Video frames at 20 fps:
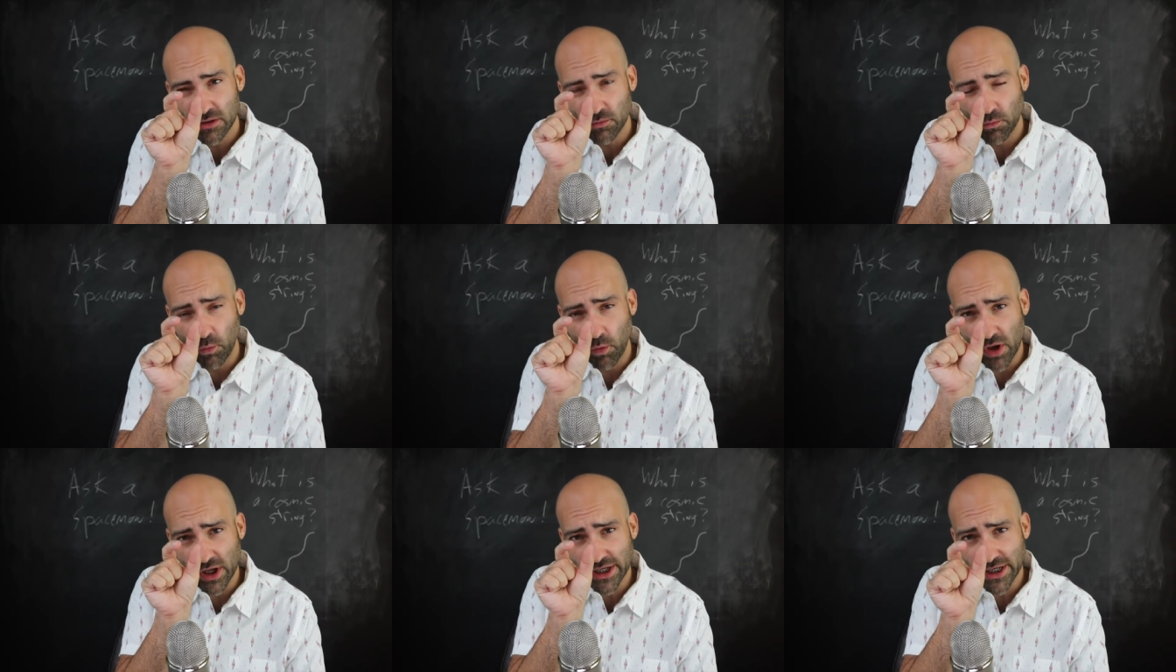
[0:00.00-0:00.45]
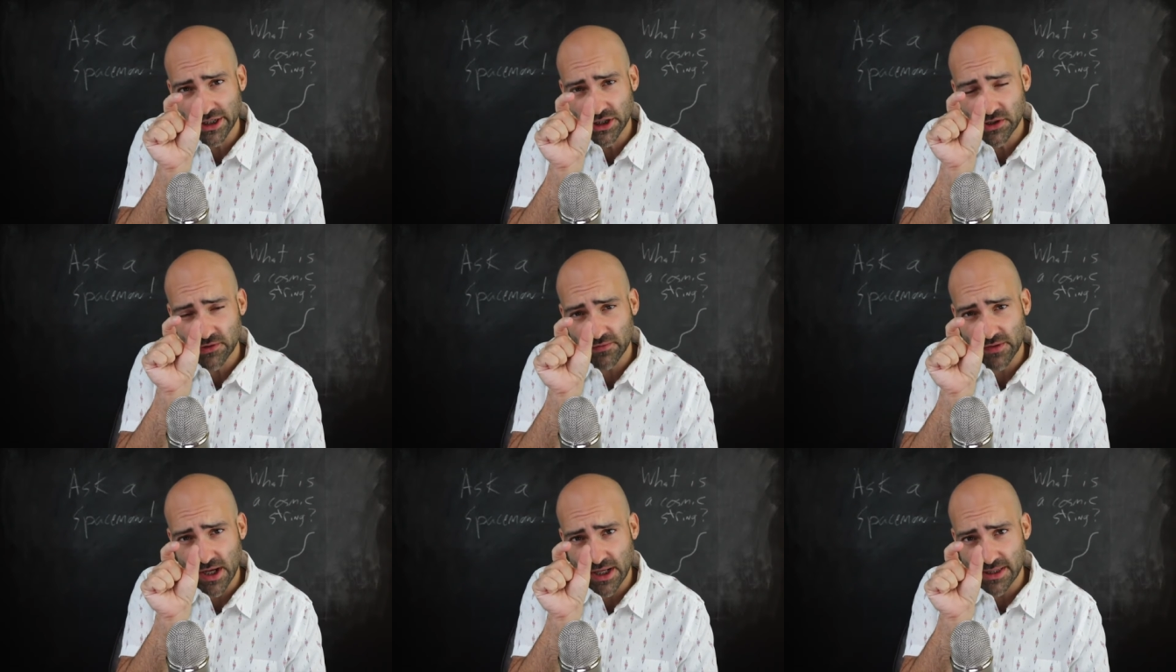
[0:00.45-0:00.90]
one
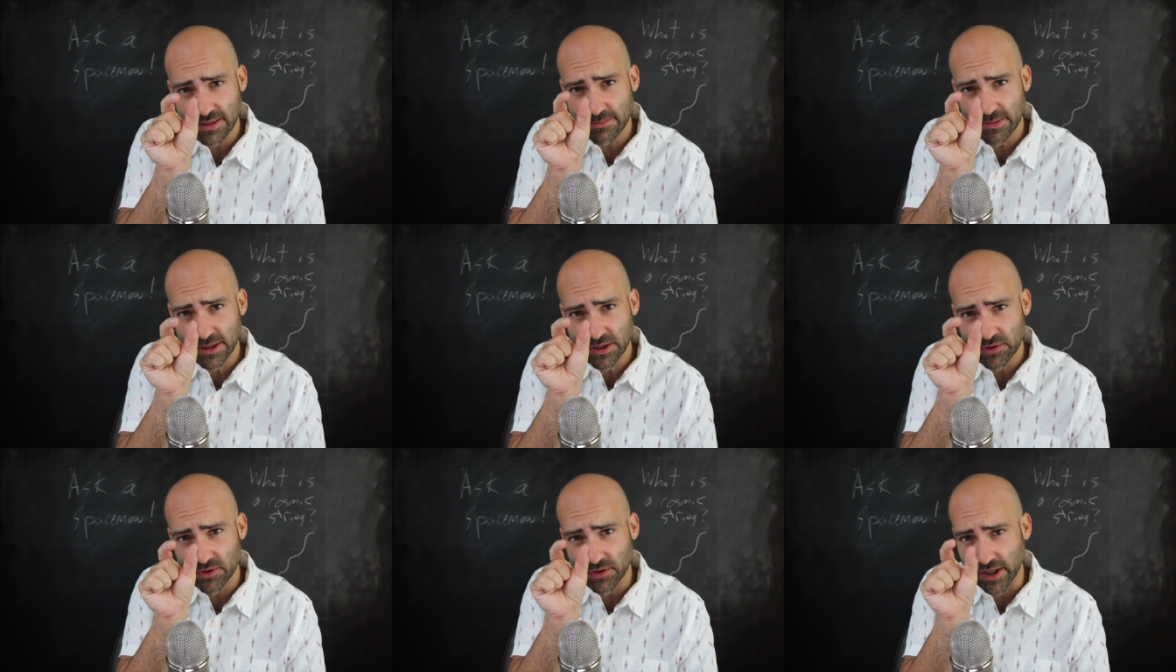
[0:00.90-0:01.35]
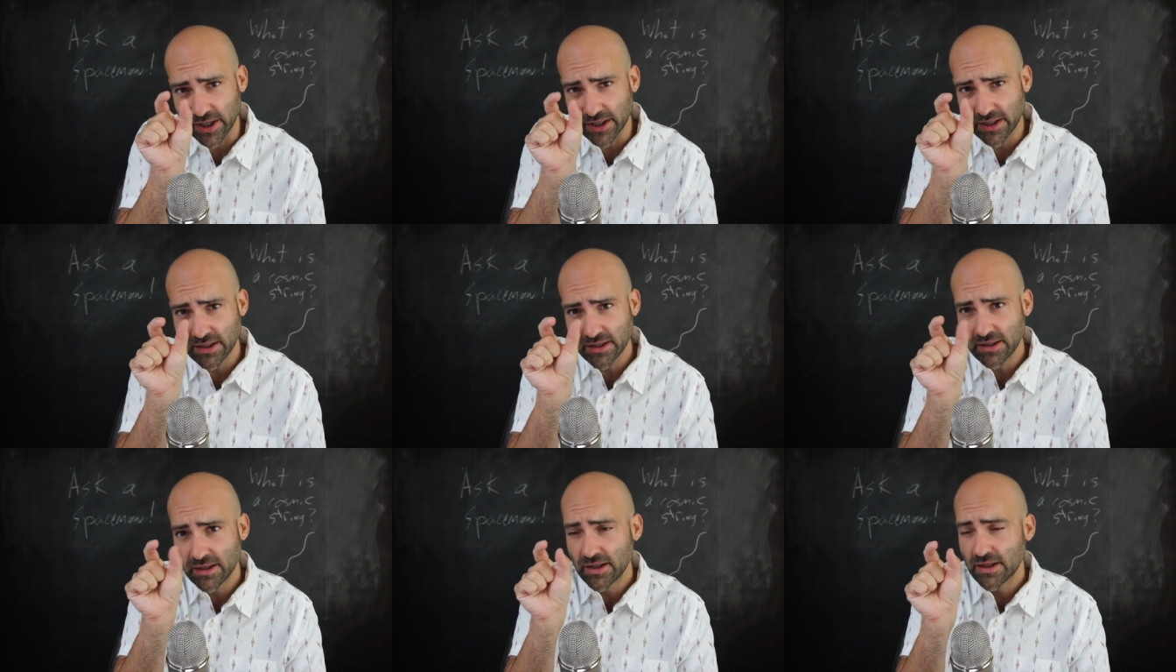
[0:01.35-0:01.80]
inch of cosmic
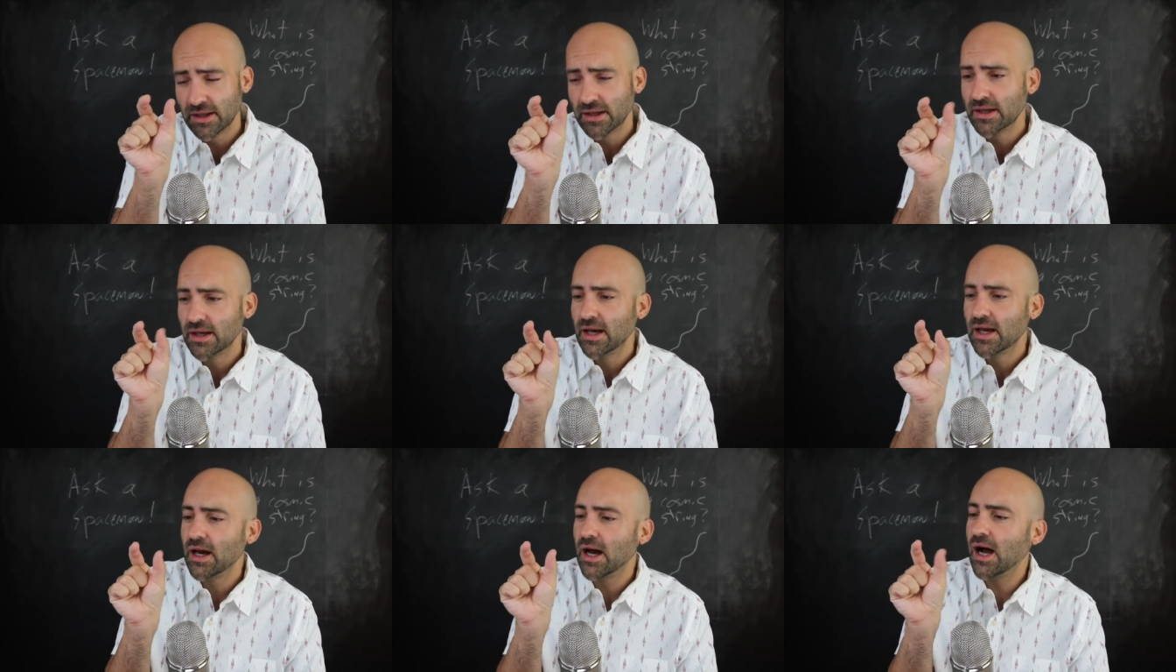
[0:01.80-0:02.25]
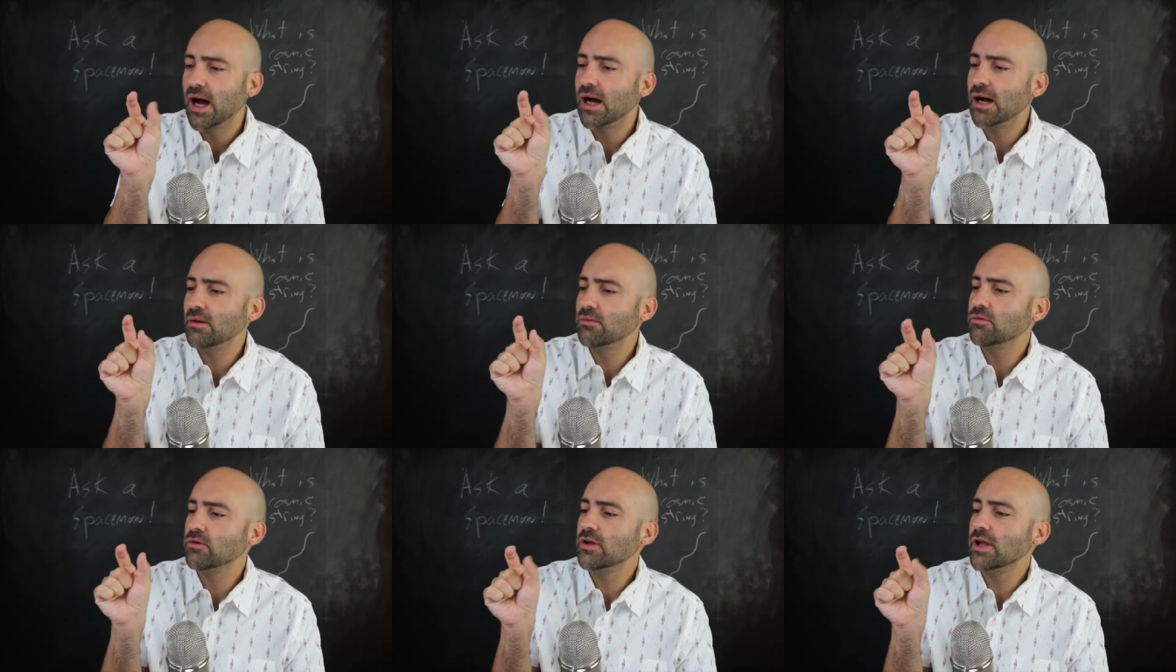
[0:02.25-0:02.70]
string
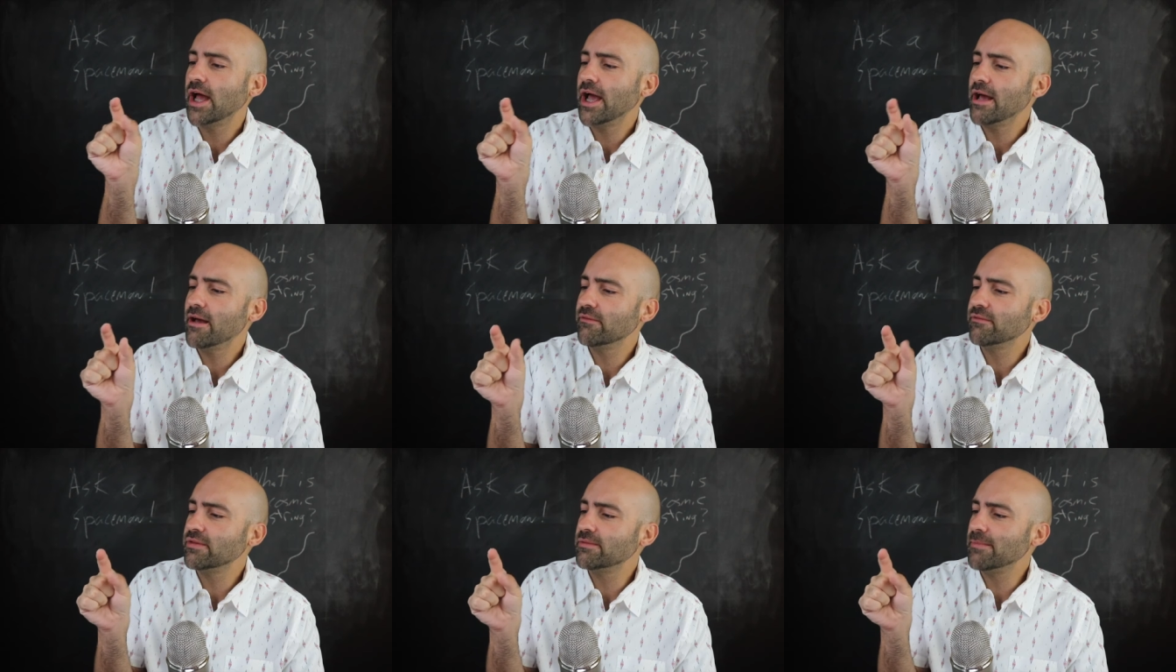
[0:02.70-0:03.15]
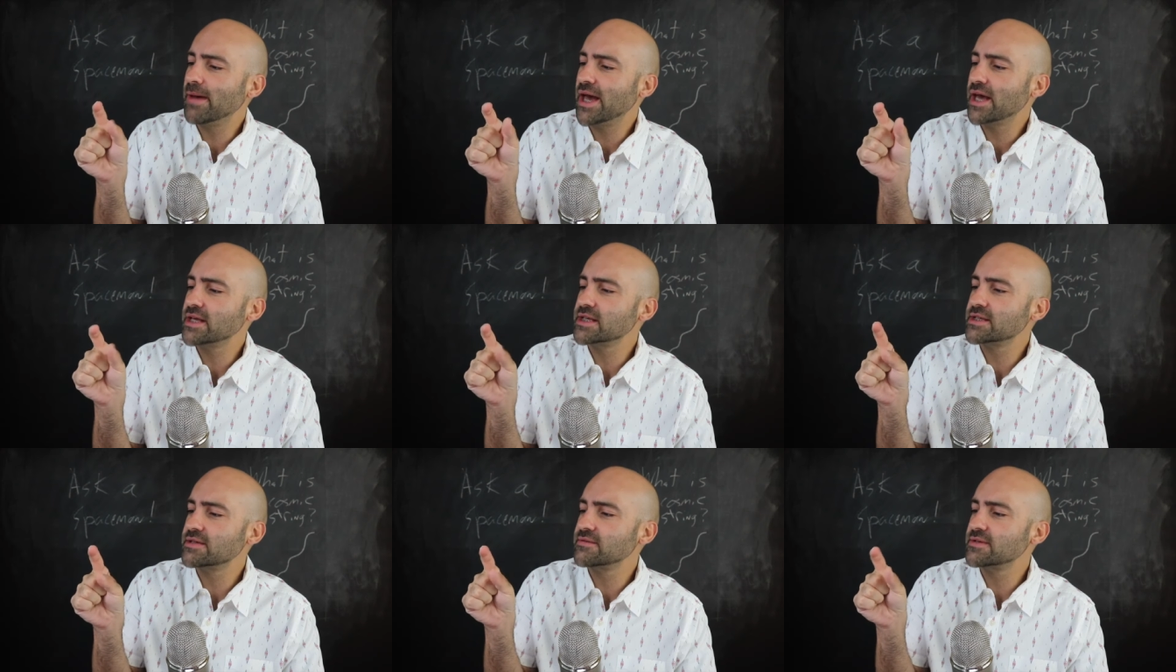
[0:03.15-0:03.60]
uh, will have the
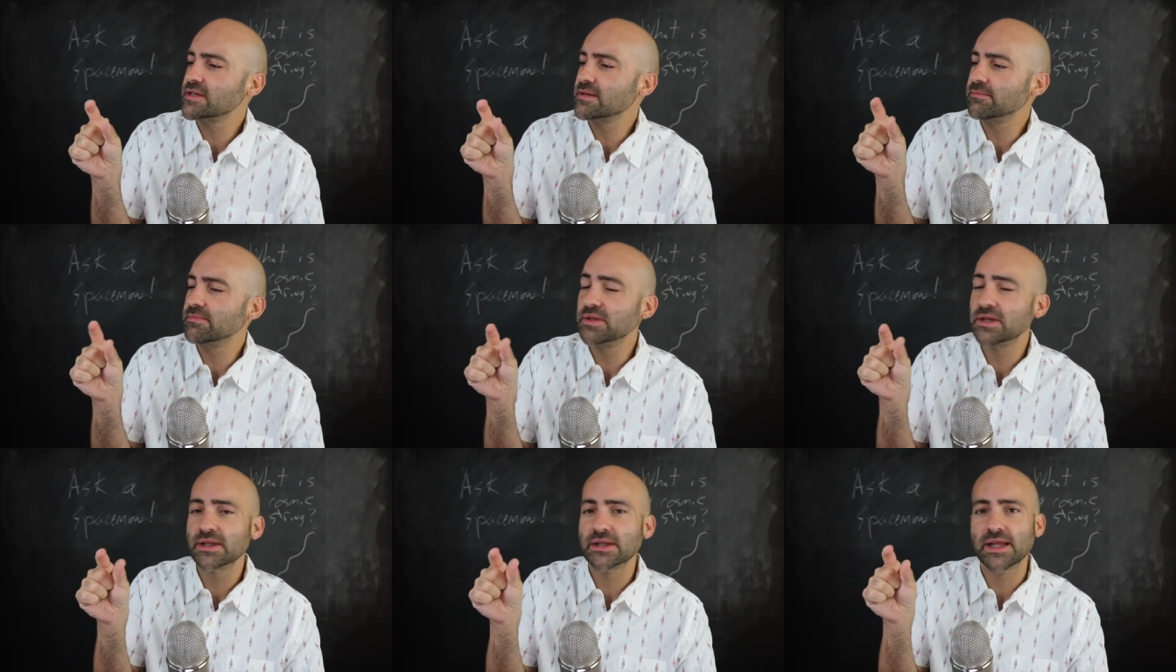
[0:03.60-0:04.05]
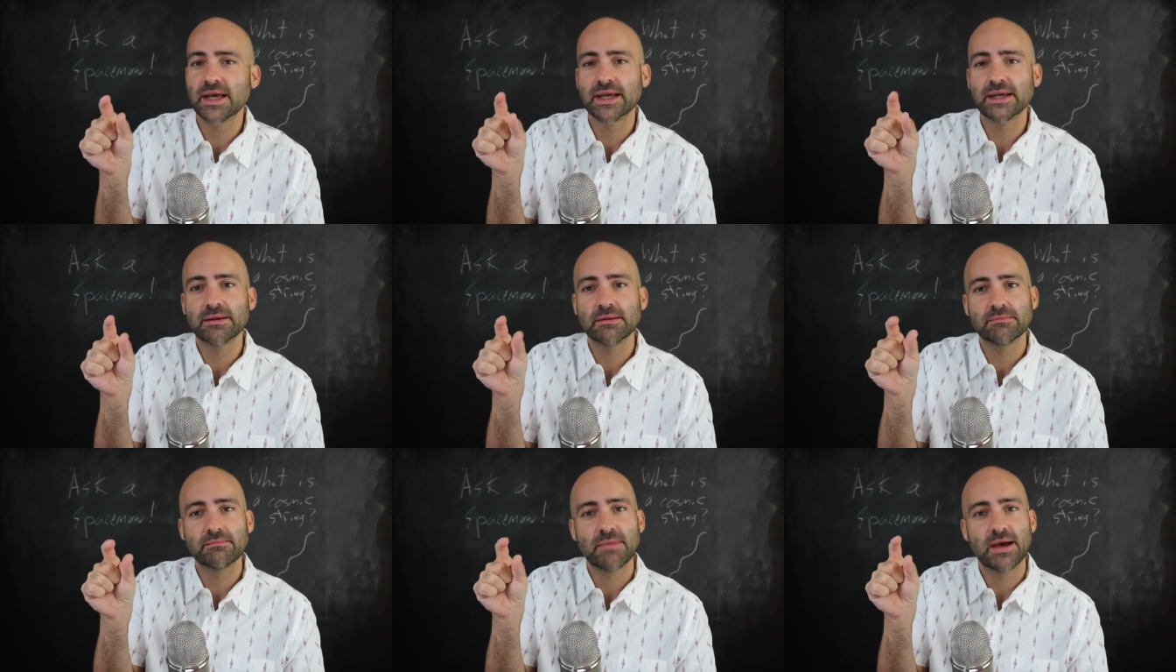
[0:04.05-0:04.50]
mass of something
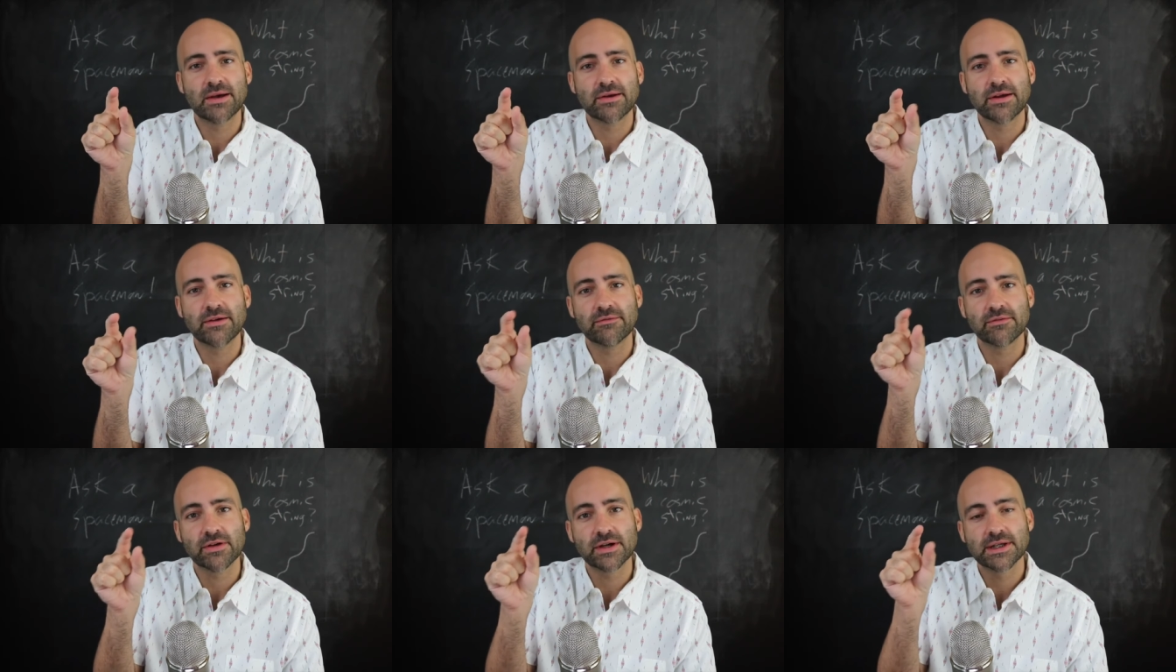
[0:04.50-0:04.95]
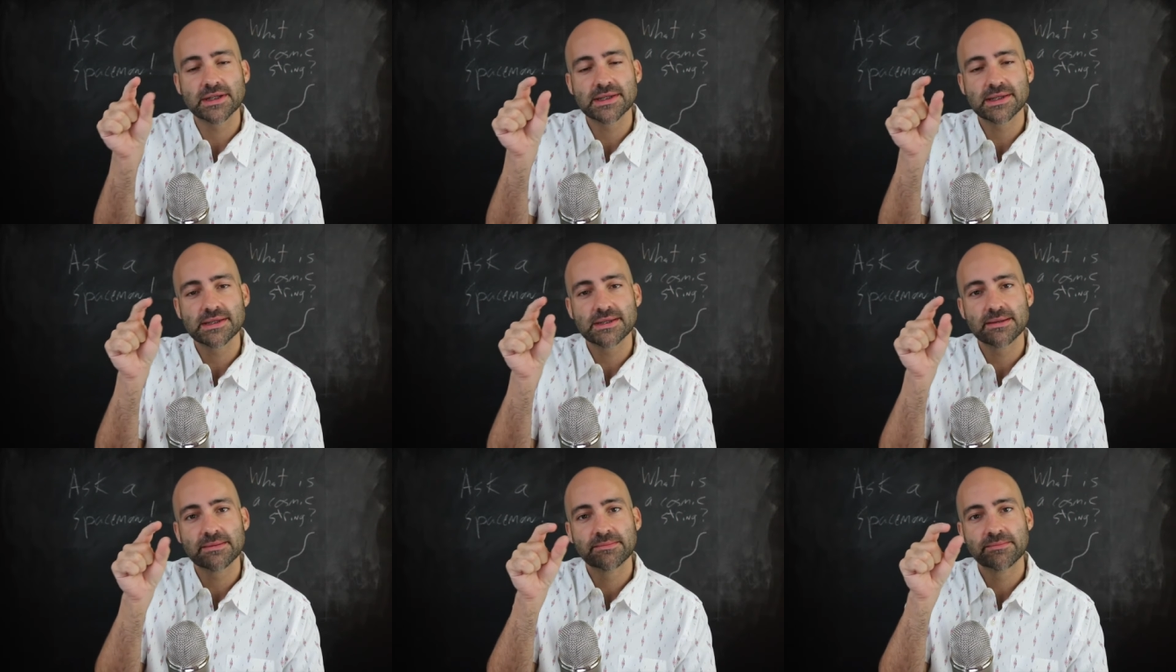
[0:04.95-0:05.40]
like Mount
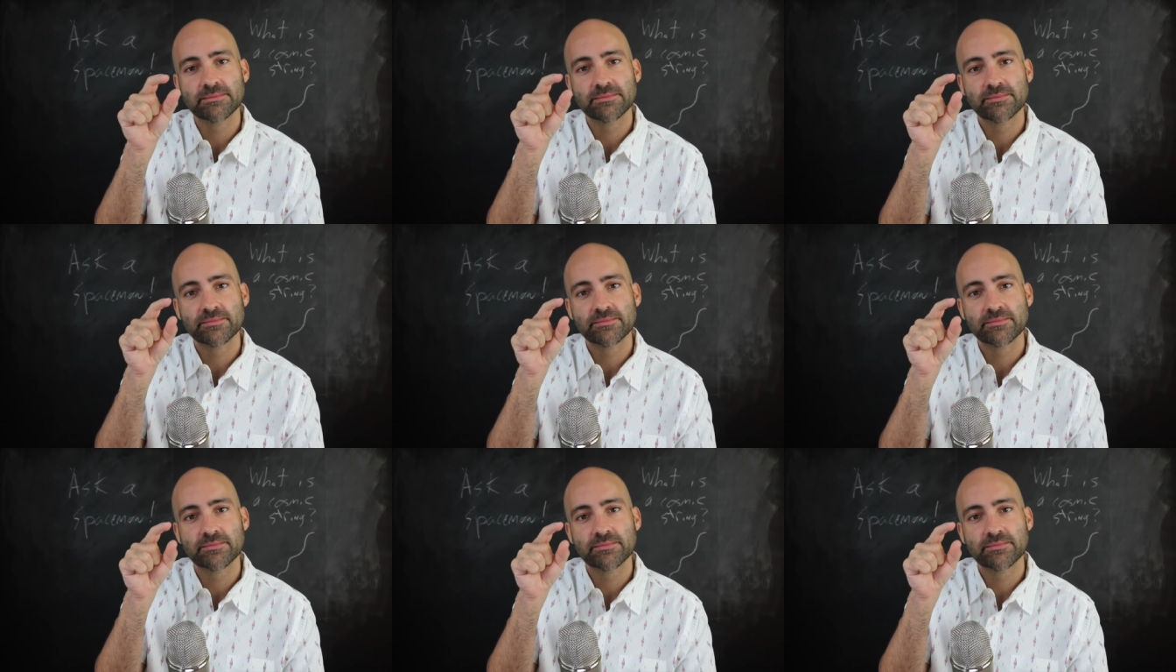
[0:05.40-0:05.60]
Everest.